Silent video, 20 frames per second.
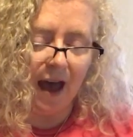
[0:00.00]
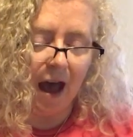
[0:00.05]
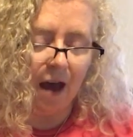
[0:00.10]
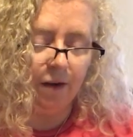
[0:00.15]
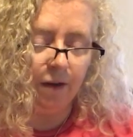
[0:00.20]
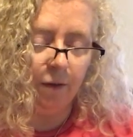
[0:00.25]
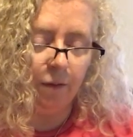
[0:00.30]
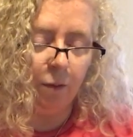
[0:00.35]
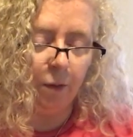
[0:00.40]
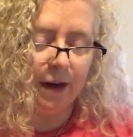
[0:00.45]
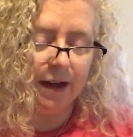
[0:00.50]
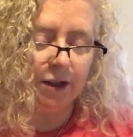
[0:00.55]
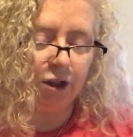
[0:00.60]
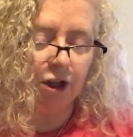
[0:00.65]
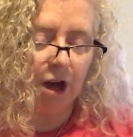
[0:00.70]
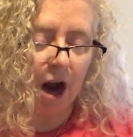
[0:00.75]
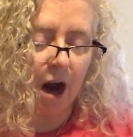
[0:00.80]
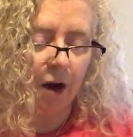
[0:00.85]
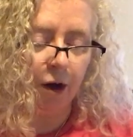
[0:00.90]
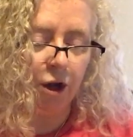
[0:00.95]
The
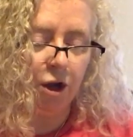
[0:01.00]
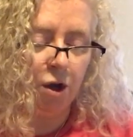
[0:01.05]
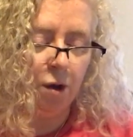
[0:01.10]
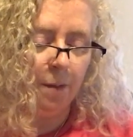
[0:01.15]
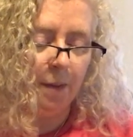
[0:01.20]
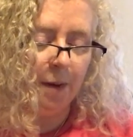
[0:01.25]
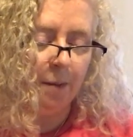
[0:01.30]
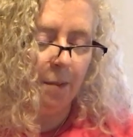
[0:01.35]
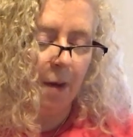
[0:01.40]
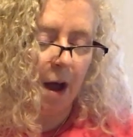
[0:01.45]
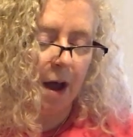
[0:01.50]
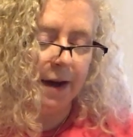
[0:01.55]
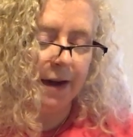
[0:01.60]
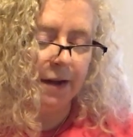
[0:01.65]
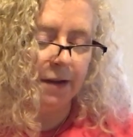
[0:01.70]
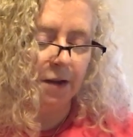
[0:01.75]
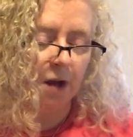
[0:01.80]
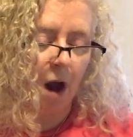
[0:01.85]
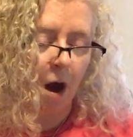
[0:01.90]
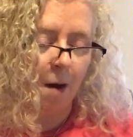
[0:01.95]
stuff out of
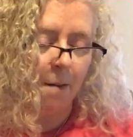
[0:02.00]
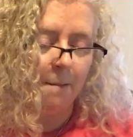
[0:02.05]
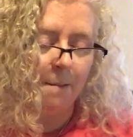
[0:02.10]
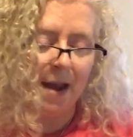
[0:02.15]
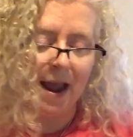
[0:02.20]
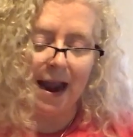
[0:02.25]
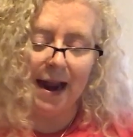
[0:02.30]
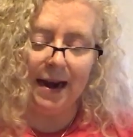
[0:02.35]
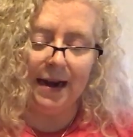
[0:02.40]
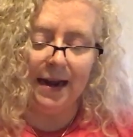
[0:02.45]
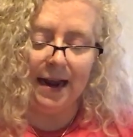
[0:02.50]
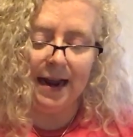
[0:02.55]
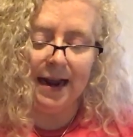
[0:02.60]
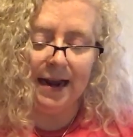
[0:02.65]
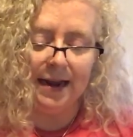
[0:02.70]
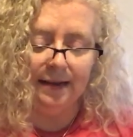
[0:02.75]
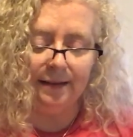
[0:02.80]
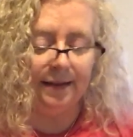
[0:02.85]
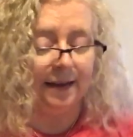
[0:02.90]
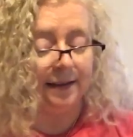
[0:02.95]
which our human
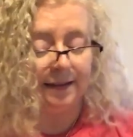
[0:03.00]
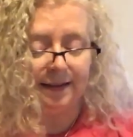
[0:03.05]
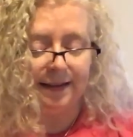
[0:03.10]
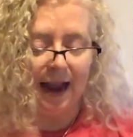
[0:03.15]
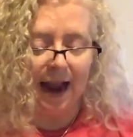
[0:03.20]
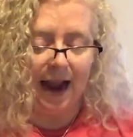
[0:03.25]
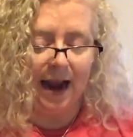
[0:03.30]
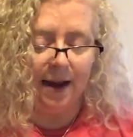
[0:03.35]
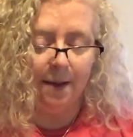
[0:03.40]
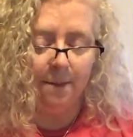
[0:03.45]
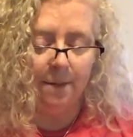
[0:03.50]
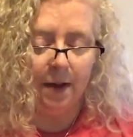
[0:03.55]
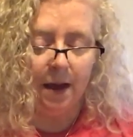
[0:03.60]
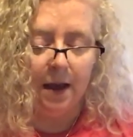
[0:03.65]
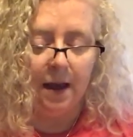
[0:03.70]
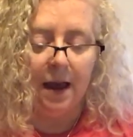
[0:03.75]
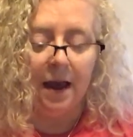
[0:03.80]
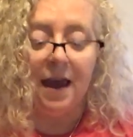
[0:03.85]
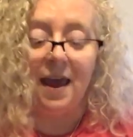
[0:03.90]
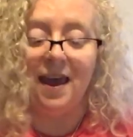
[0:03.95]
bodies are made
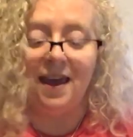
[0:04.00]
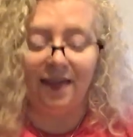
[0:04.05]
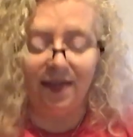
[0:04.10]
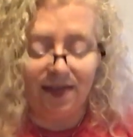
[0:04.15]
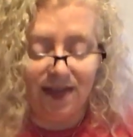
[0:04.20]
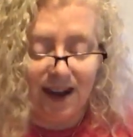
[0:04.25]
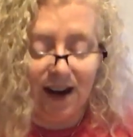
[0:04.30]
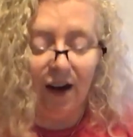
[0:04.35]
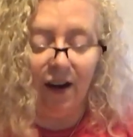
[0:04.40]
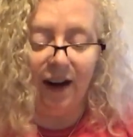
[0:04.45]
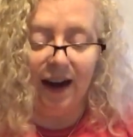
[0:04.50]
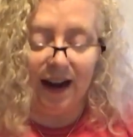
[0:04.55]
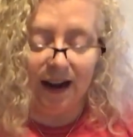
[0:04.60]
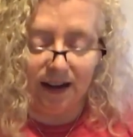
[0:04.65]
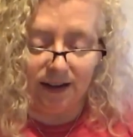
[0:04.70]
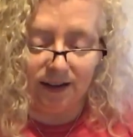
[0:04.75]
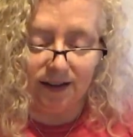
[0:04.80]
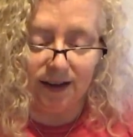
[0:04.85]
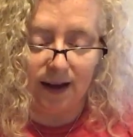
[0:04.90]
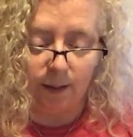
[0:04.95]
is the same
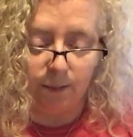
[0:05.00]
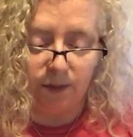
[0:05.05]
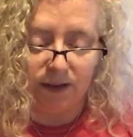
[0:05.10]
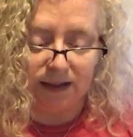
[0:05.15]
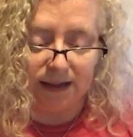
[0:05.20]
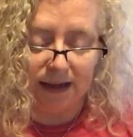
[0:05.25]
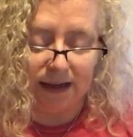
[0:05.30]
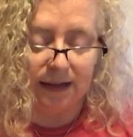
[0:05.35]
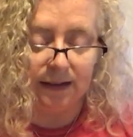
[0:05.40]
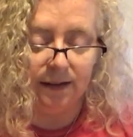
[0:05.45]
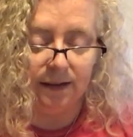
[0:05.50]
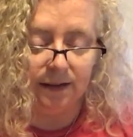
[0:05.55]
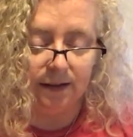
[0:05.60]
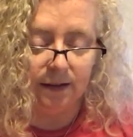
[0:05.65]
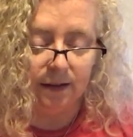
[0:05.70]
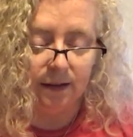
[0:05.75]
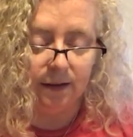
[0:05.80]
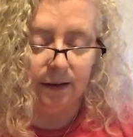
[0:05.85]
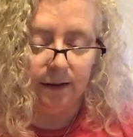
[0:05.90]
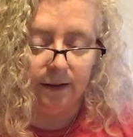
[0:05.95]

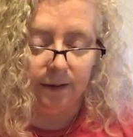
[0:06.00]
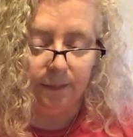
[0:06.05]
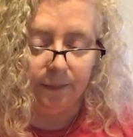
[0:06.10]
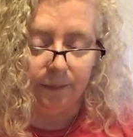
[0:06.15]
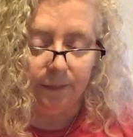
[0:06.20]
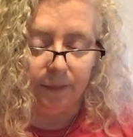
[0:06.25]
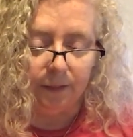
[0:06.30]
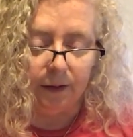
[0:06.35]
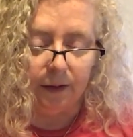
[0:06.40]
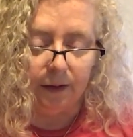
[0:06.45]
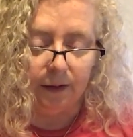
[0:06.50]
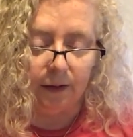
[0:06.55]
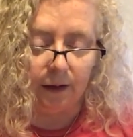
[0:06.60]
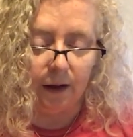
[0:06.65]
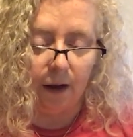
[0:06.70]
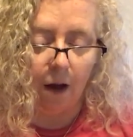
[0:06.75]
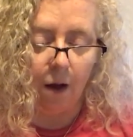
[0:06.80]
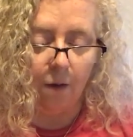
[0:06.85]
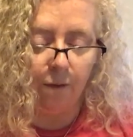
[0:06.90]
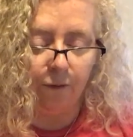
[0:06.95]
etheric
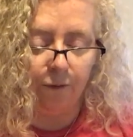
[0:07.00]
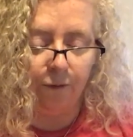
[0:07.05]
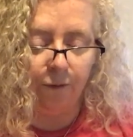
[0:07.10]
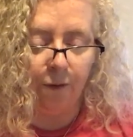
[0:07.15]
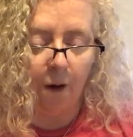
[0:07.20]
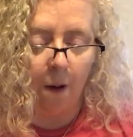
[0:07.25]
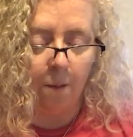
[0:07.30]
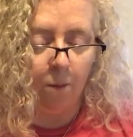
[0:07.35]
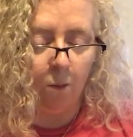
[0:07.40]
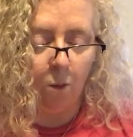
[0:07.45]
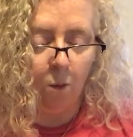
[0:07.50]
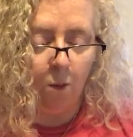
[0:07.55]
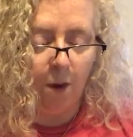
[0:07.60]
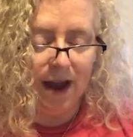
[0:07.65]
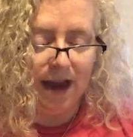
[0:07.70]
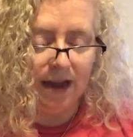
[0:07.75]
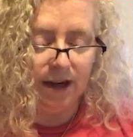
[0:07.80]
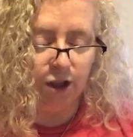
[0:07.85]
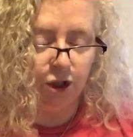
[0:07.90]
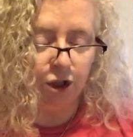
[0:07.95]
substance
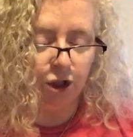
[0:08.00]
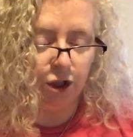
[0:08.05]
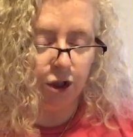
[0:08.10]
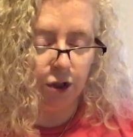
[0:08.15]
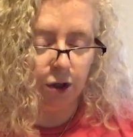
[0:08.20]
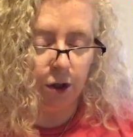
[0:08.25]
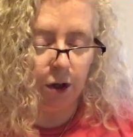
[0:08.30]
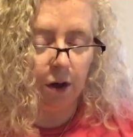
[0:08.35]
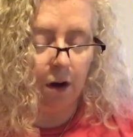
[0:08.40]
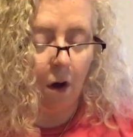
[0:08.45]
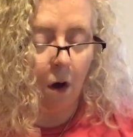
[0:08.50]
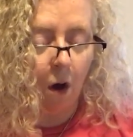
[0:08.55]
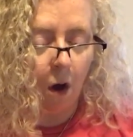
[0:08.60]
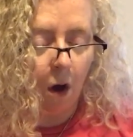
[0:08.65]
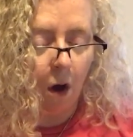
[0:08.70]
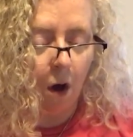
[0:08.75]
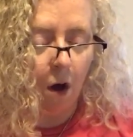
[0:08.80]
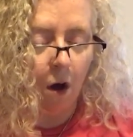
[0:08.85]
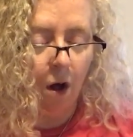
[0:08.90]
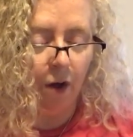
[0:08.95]
from
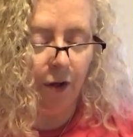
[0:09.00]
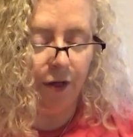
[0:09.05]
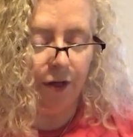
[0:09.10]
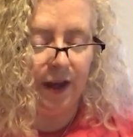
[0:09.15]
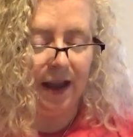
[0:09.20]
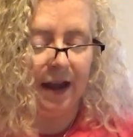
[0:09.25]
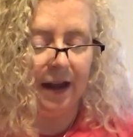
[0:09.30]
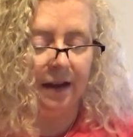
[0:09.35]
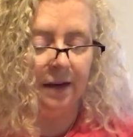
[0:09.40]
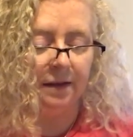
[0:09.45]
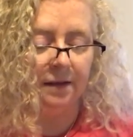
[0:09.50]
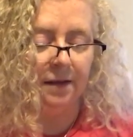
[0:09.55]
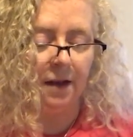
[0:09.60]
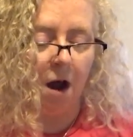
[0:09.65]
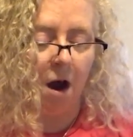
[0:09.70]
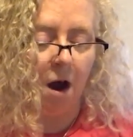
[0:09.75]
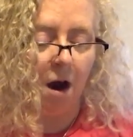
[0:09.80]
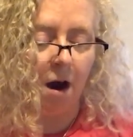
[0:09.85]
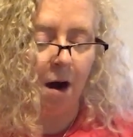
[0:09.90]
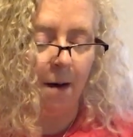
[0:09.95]
which
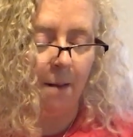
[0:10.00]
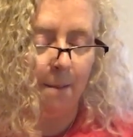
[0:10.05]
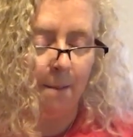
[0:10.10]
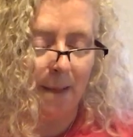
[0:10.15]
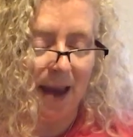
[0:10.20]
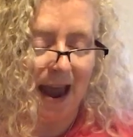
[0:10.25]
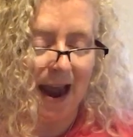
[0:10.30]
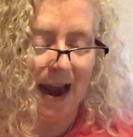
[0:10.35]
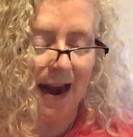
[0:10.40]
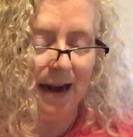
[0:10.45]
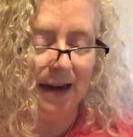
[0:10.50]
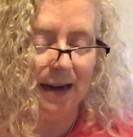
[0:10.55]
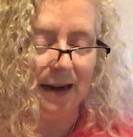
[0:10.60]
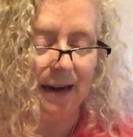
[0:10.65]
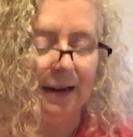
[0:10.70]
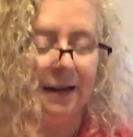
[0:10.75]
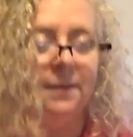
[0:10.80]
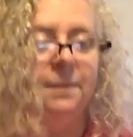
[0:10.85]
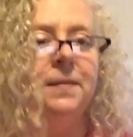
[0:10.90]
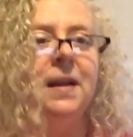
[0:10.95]
all things
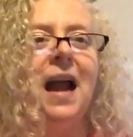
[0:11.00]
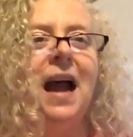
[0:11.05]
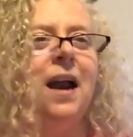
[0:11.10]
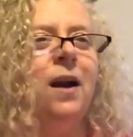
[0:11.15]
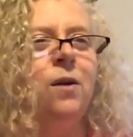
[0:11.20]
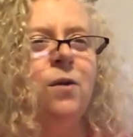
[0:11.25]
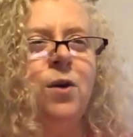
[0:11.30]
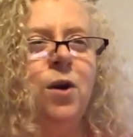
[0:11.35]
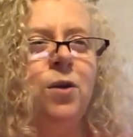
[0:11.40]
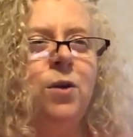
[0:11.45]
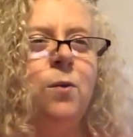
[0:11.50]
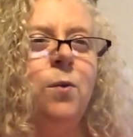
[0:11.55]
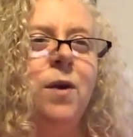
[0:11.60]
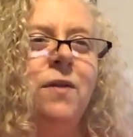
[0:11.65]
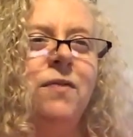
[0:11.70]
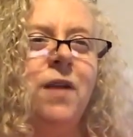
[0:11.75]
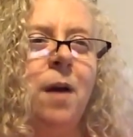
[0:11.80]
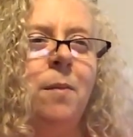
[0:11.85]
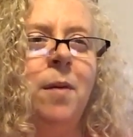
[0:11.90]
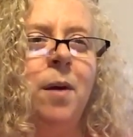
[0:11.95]
are made.
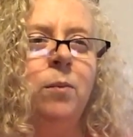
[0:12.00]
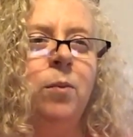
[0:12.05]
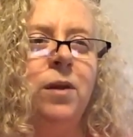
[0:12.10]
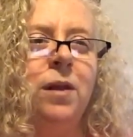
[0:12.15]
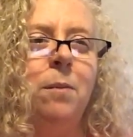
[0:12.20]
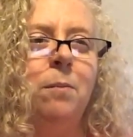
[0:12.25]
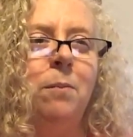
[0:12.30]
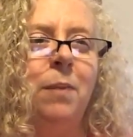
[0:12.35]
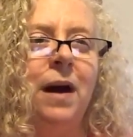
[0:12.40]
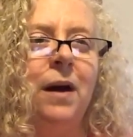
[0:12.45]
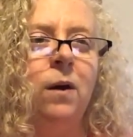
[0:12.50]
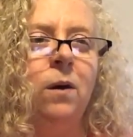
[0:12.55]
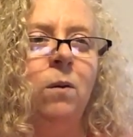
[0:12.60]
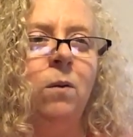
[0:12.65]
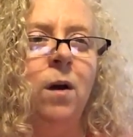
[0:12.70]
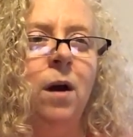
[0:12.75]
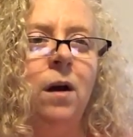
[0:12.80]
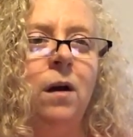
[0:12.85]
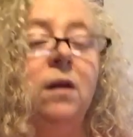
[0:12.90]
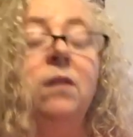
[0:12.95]
I don't know that
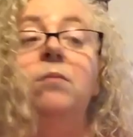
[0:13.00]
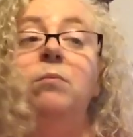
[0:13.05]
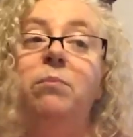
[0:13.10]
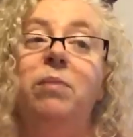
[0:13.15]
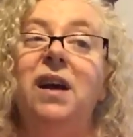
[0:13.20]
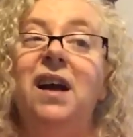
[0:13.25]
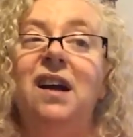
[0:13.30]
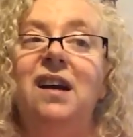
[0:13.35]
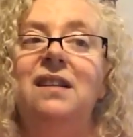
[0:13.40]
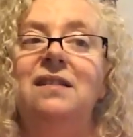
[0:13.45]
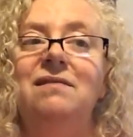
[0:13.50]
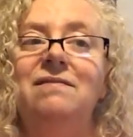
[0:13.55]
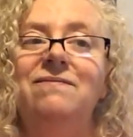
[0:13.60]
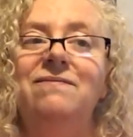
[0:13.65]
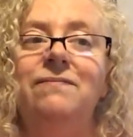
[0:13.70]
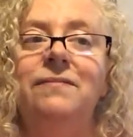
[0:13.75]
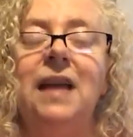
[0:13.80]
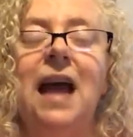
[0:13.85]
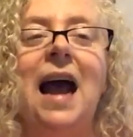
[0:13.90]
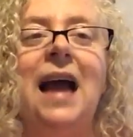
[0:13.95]
we've come up with a better
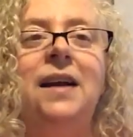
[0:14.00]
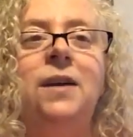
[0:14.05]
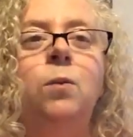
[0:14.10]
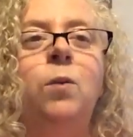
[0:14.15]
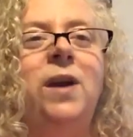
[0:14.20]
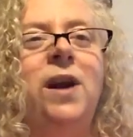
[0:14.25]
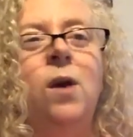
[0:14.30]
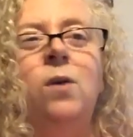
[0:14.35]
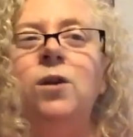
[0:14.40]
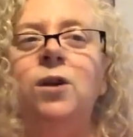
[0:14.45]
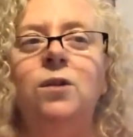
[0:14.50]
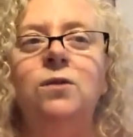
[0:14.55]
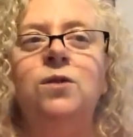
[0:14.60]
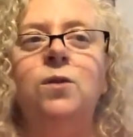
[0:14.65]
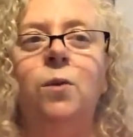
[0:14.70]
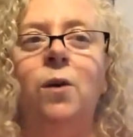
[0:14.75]
word, but